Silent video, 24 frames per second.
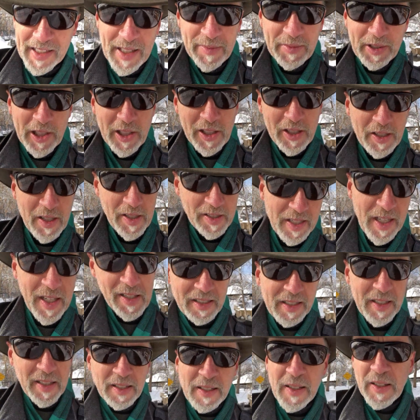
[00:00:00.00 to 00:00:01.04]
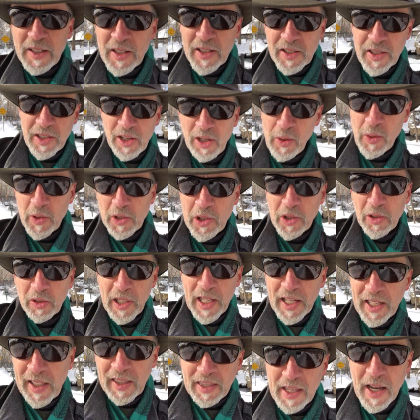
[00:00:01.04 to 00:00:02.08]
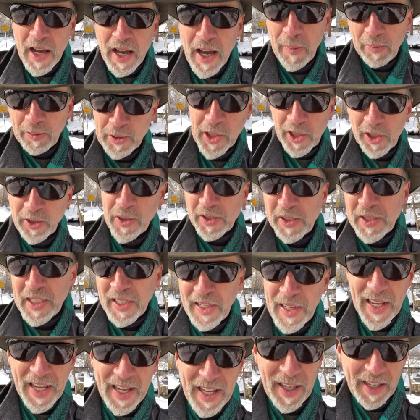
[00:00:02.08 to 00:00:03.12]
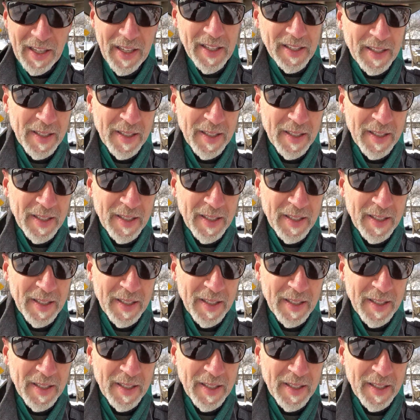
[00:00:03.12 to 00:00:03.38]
image. She says, "So would you like the Optos today?"